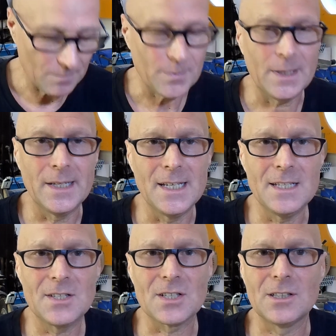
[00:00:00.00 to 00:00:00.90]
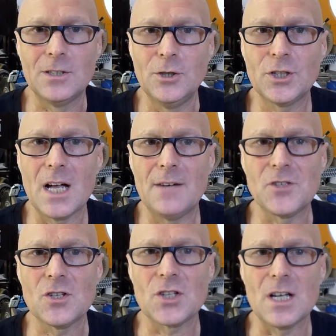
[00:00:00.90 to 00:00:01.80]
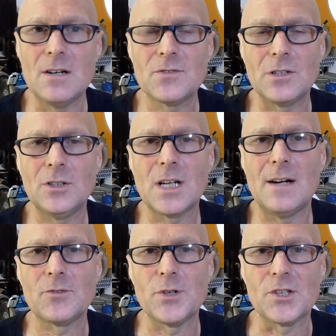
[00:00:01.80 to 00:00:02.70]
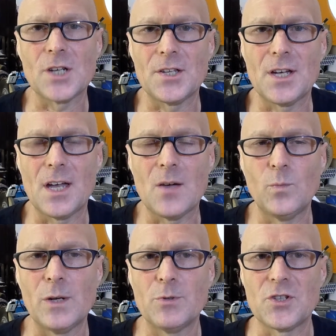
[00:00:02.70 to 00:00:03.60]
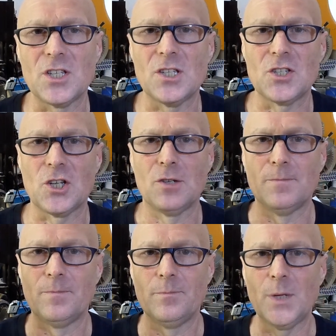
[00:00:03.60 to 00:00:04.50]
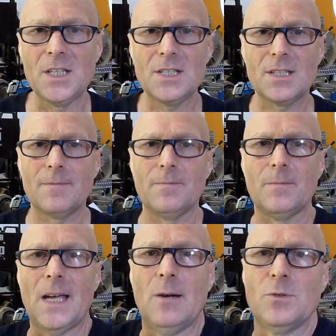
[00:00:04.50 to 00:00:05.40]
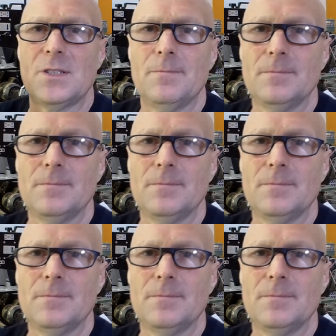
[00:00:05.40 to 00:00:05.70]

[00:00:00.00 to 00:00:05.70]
please look after yourselves, look after each other, and we will see you soon. Peace out.